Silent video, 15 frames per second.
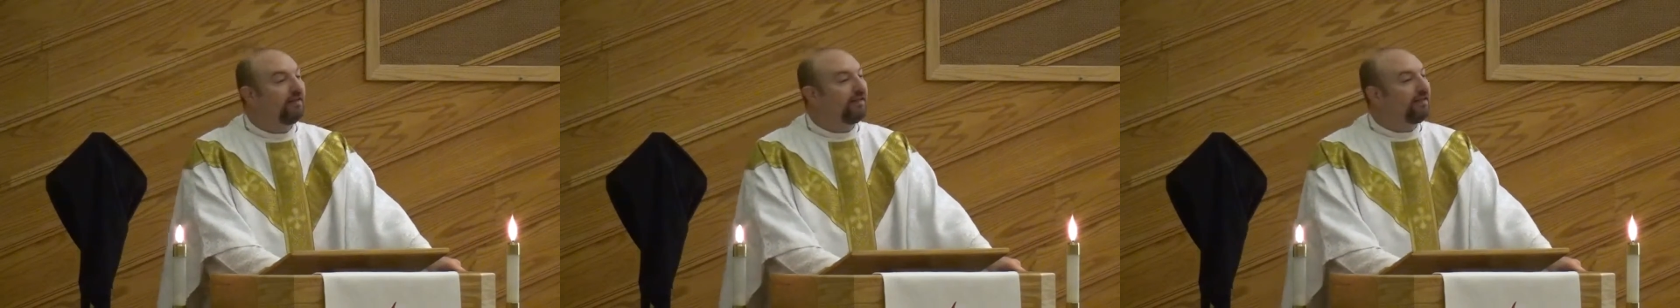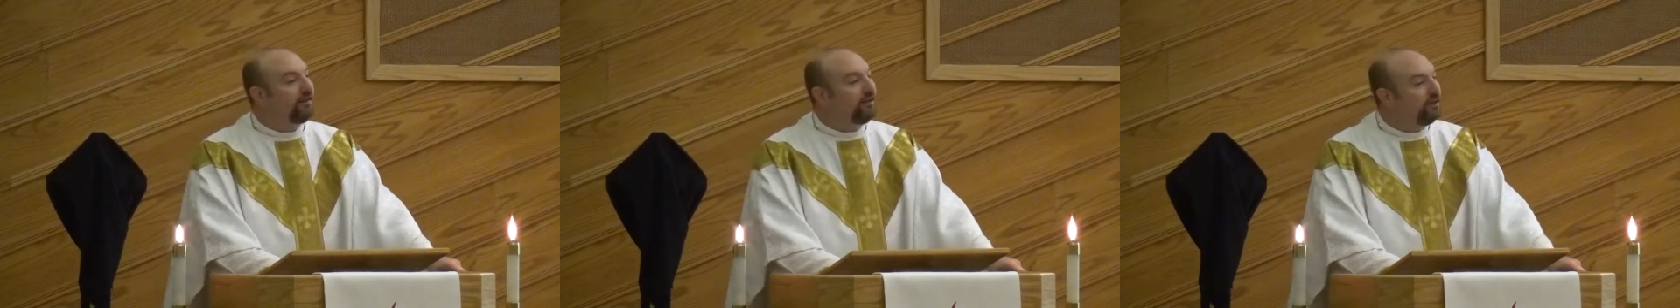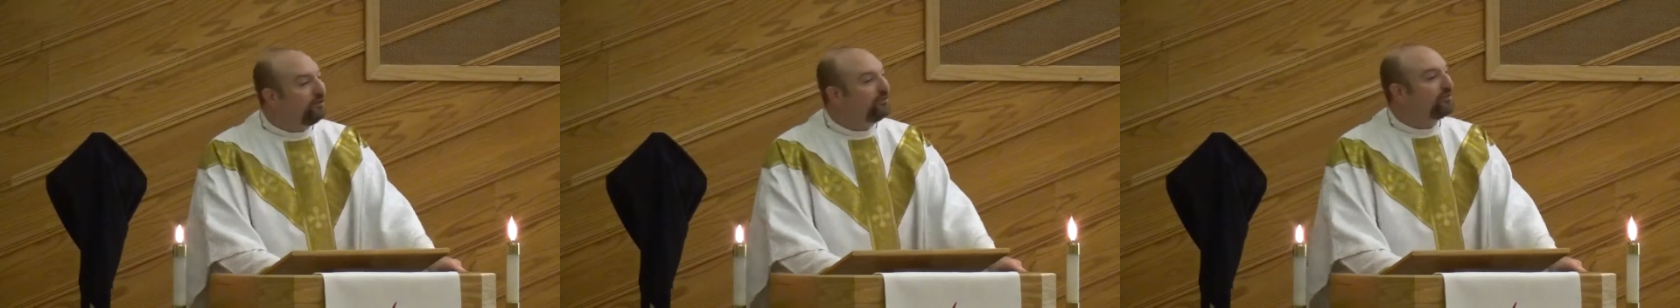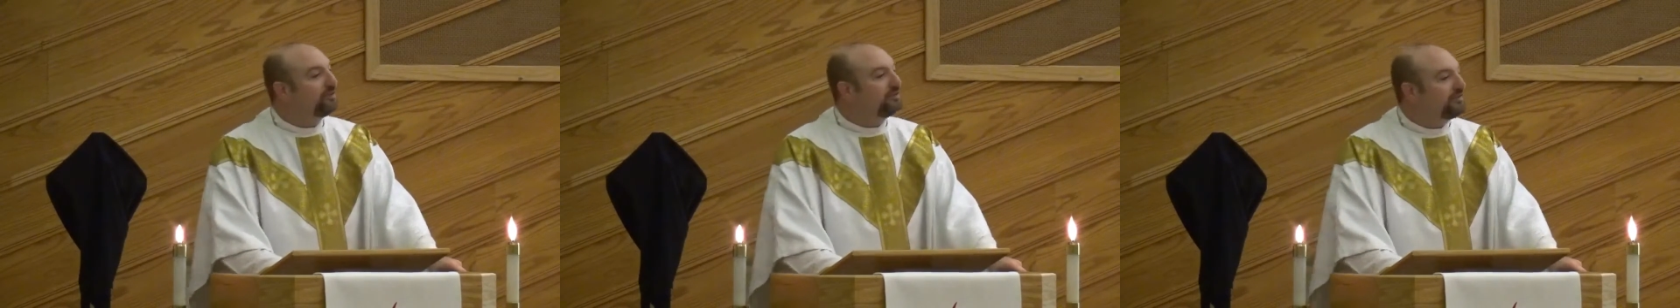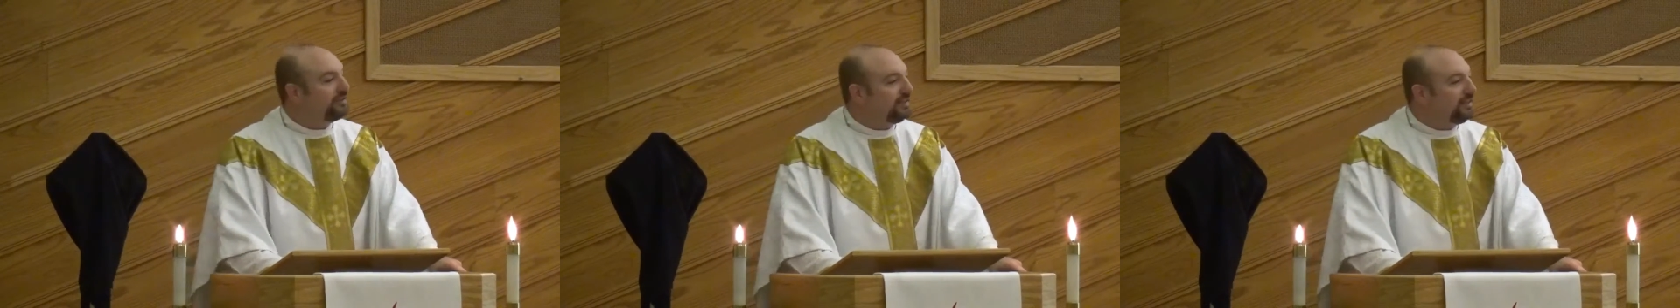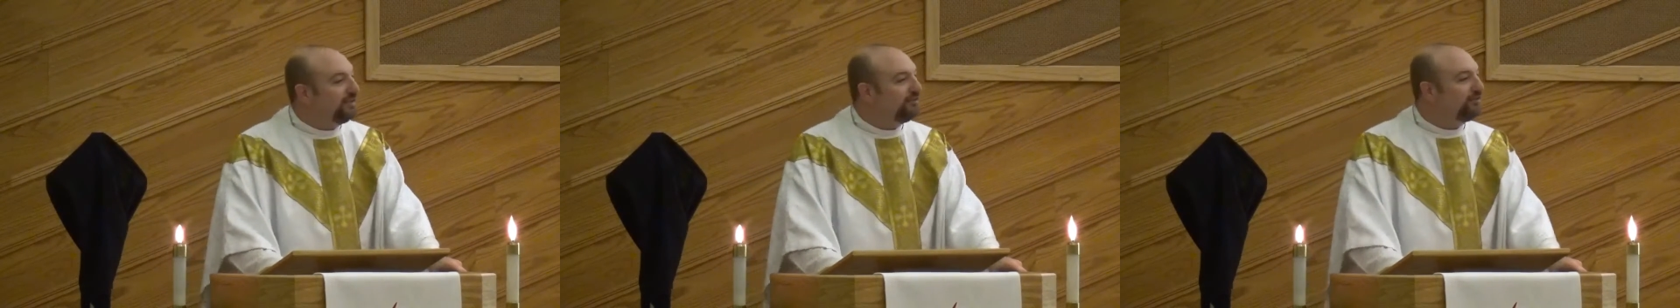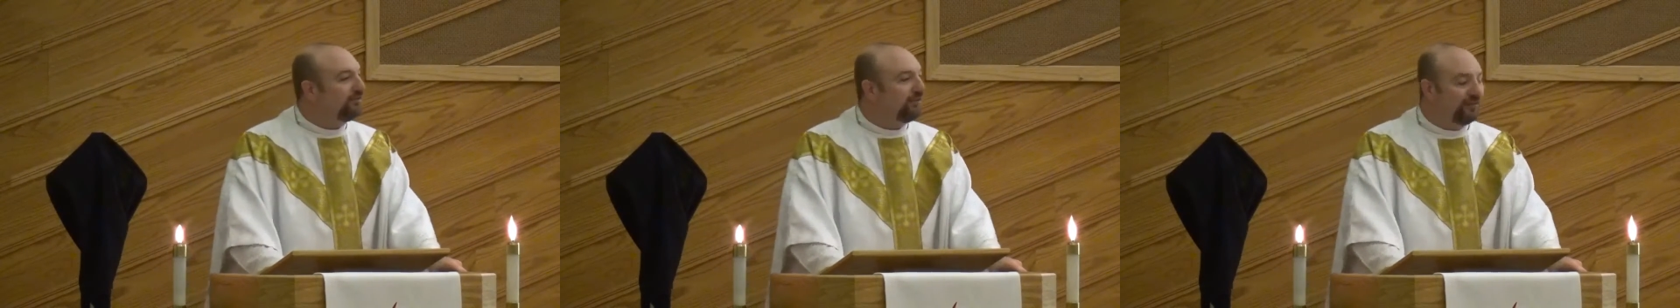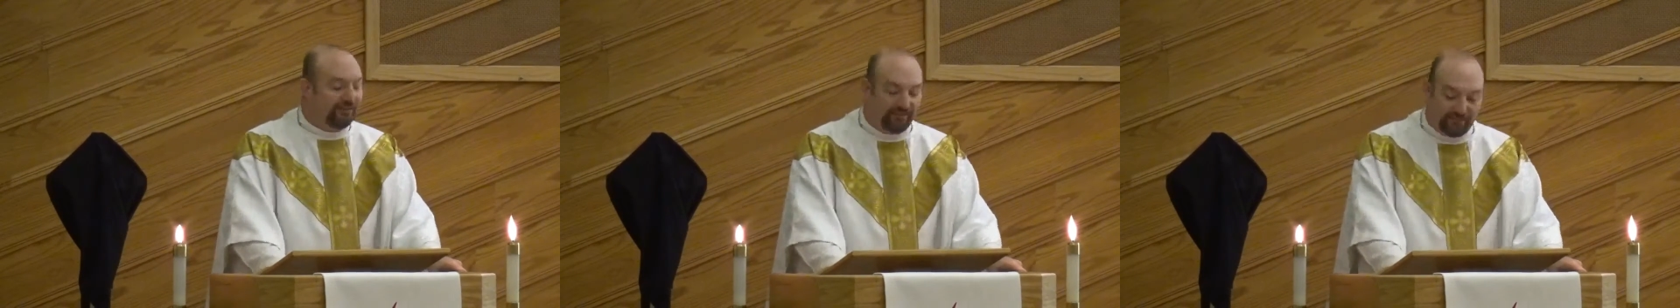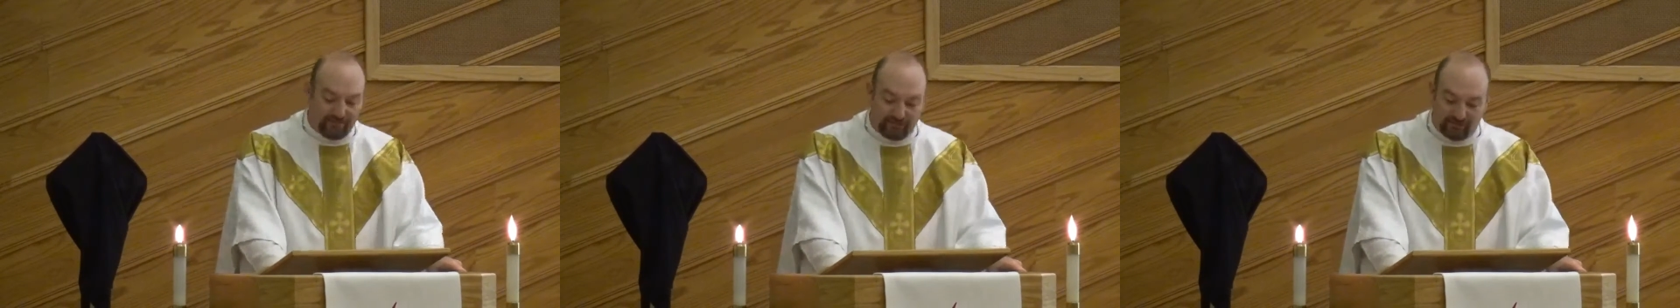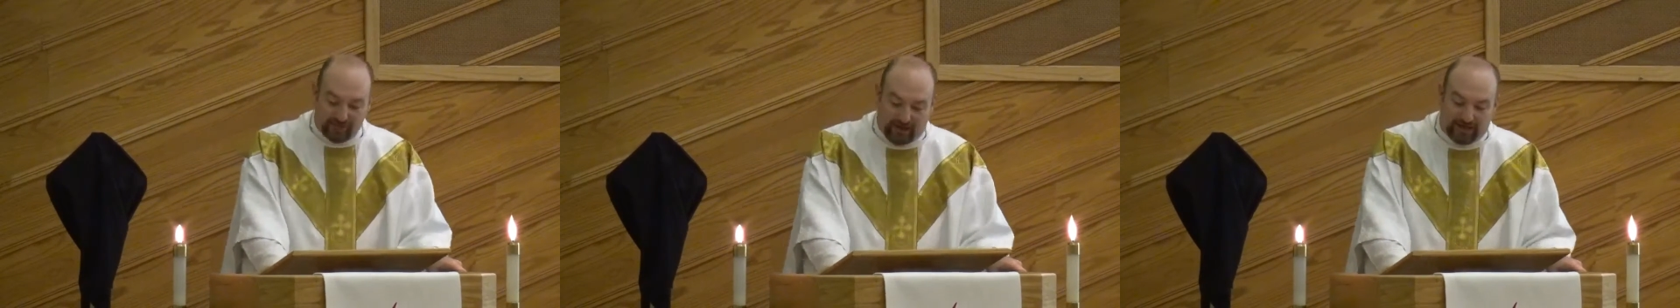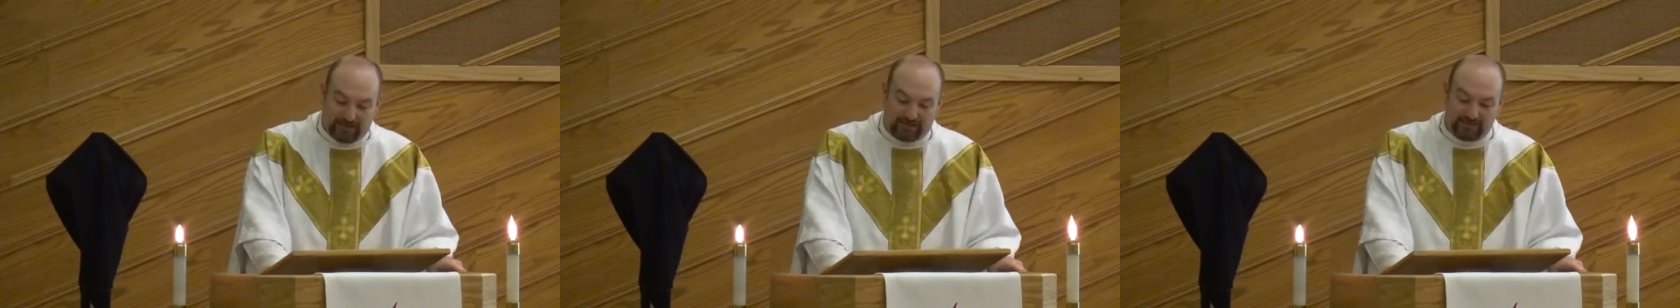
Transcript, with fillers: that you receive this night.